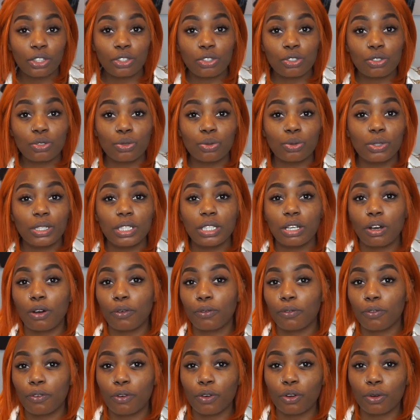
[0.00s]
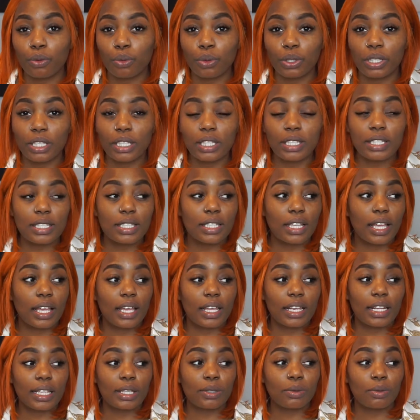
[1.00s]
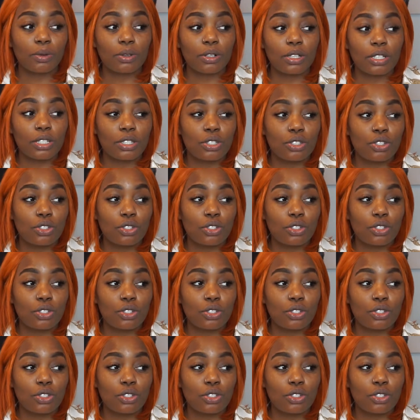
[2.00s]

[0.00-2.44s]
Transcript: 3 or 4 weeks, and it was